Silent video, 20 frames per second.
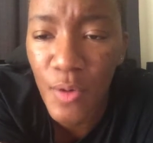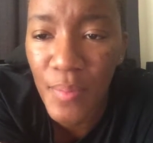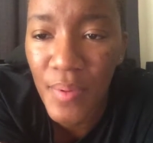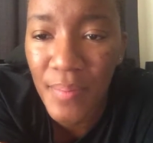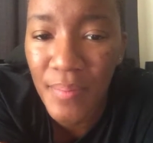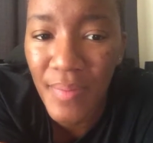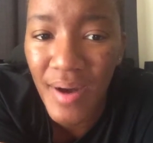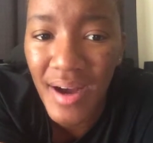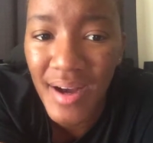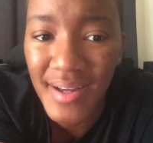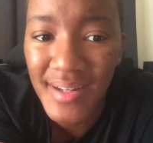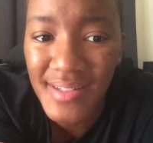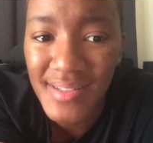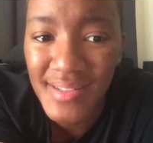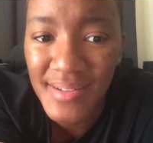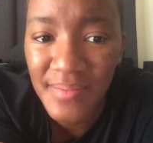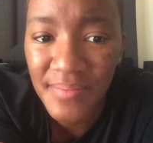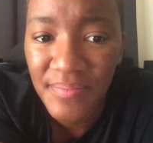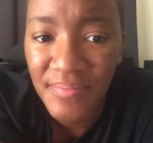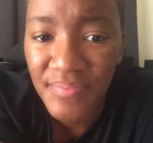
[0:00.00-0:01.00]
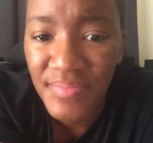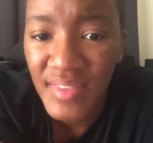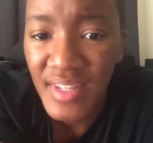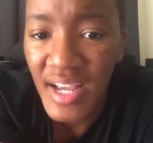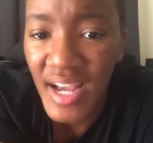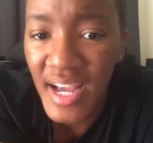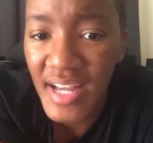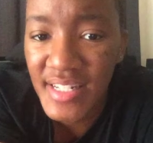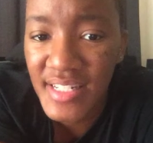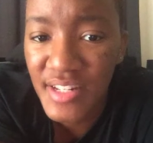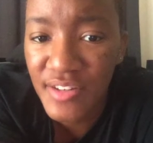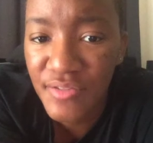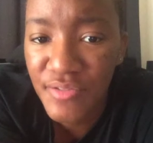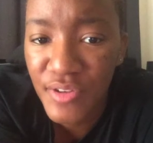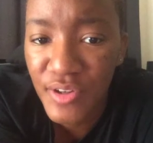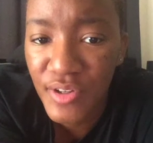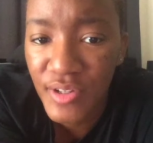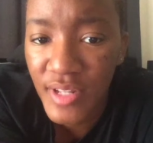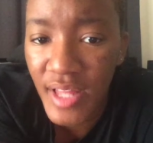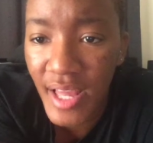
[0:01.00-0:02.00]
mind. I did
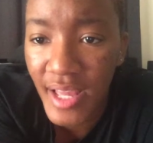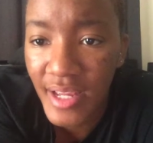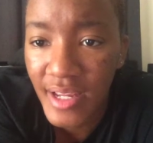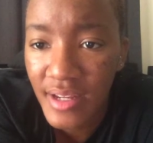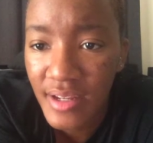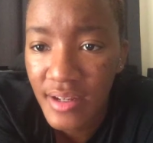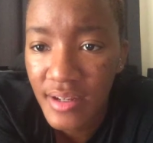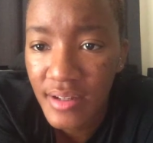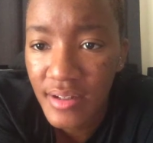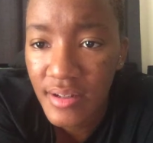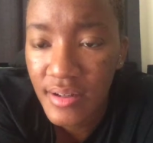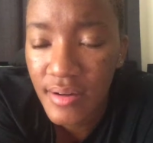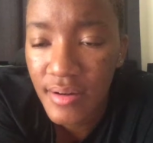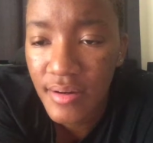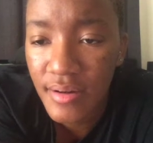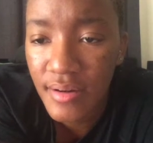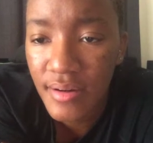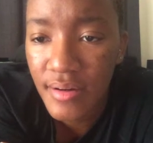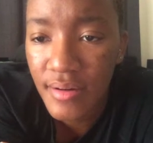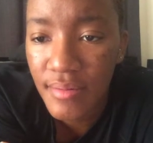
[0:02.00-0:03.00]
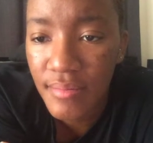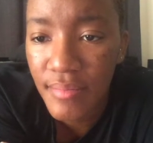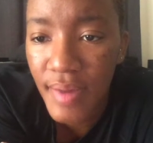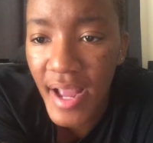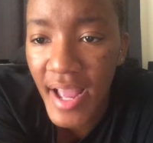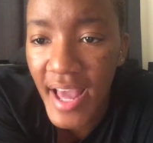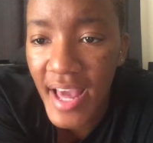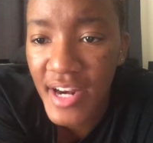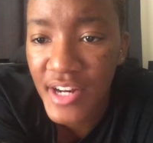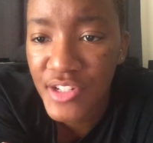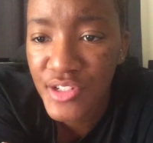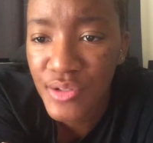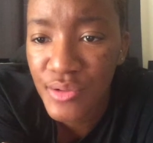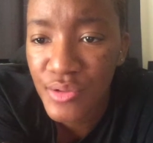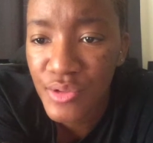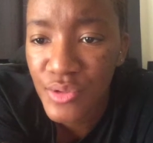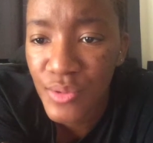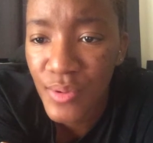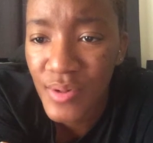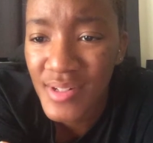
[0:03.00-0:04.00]
feel like my
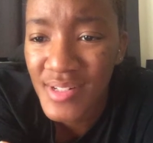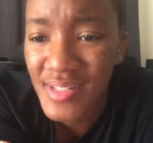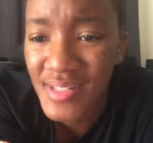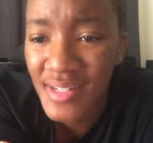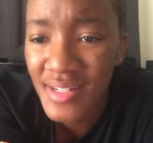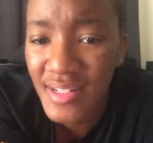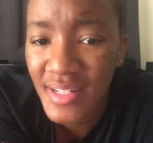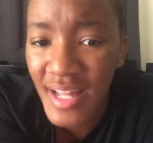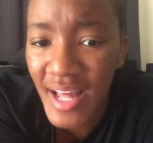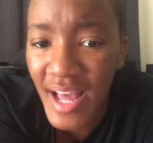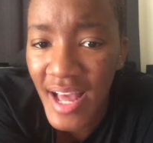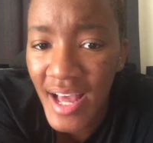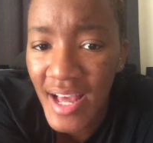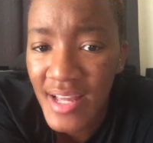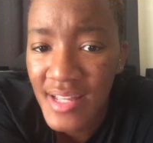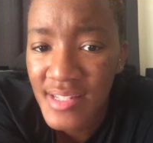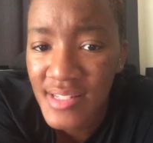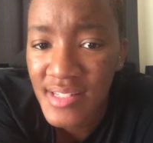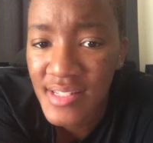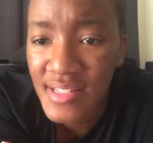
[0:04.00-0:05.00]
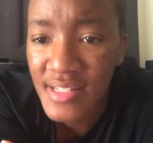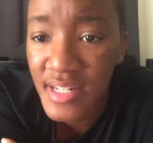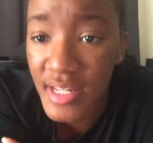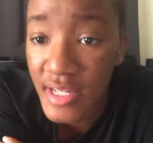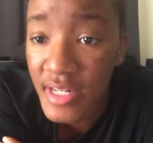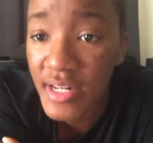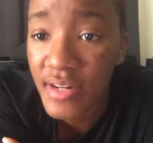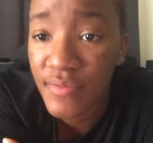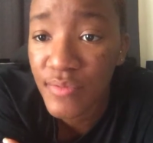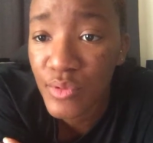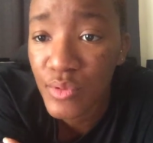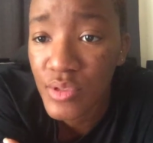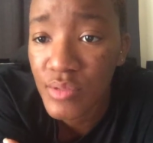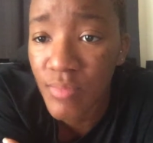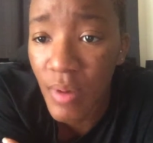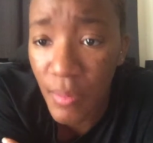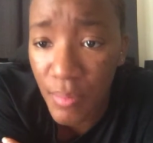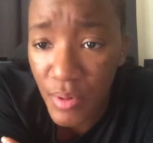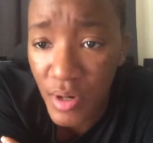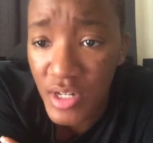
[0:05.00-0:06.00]
attitude towards the class did influence
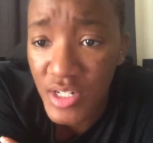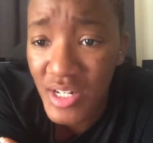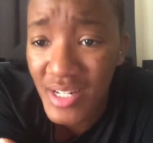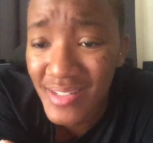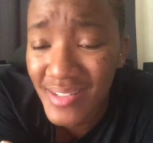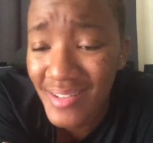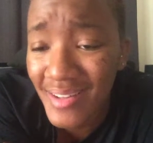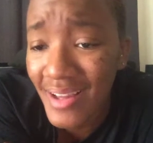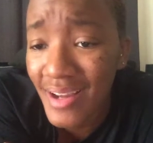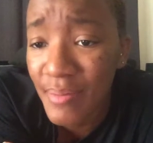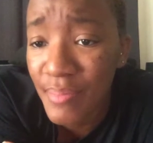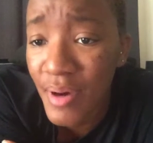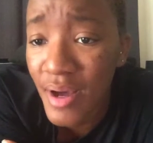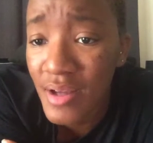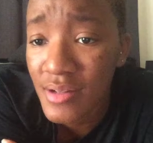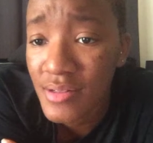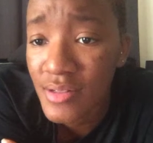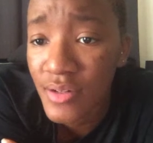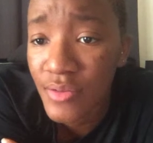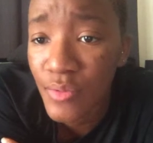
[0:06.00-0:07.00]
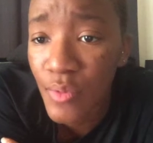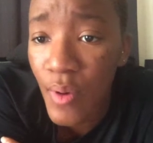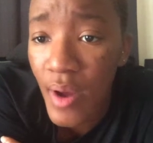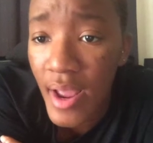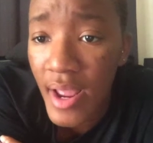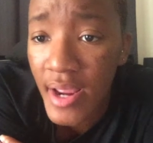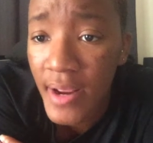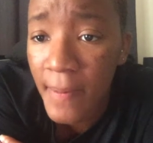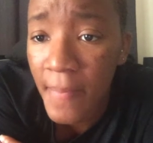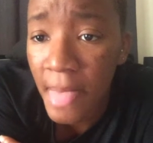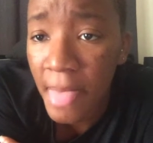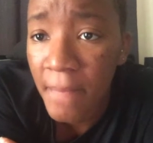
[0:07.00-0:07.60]
my projects in like a positive way.